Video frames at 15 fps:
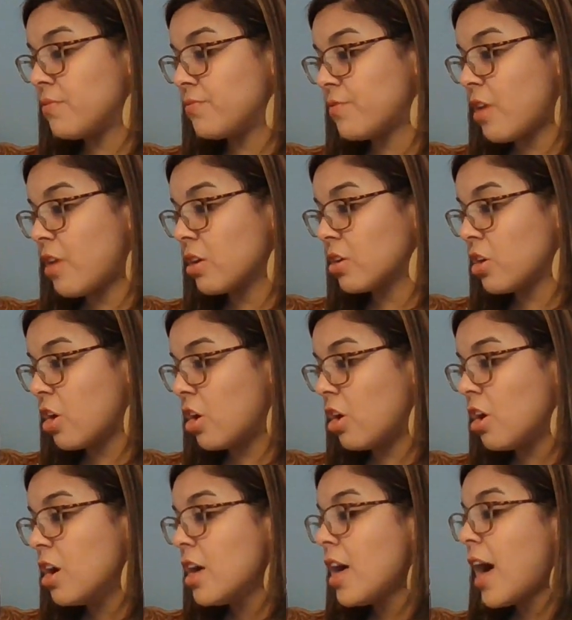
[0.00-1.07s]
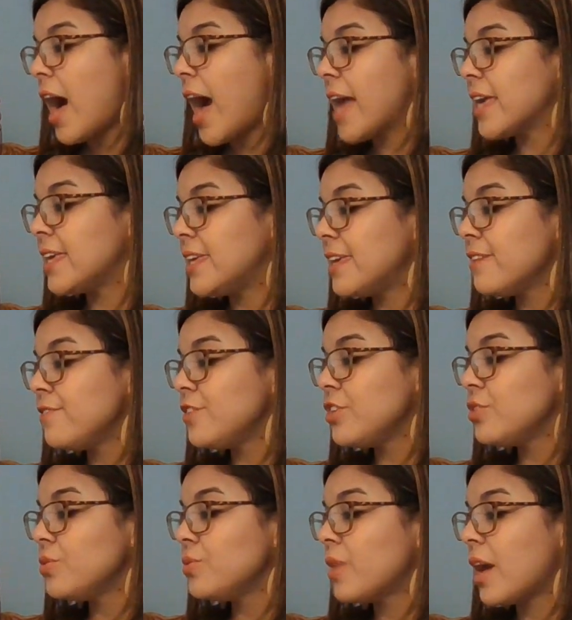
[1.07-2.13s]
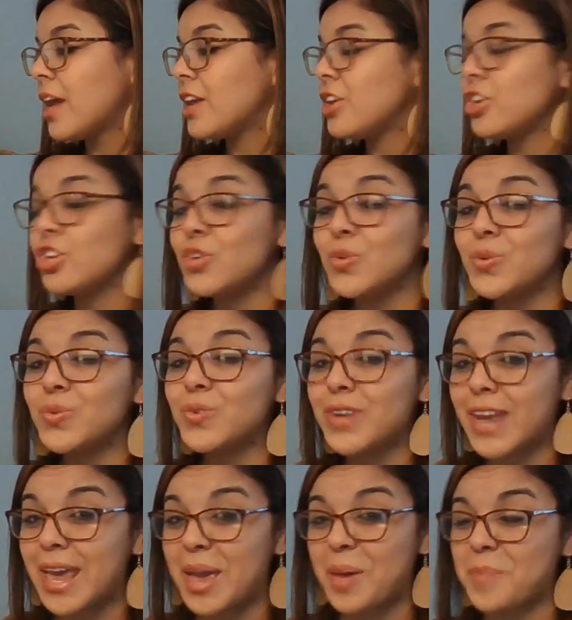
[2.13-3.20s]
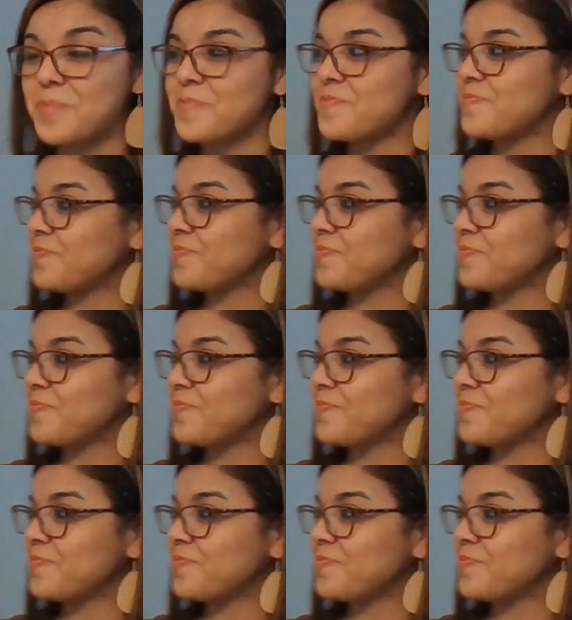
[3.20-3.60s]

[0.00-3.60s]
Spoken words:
Frog call, I give you a new name.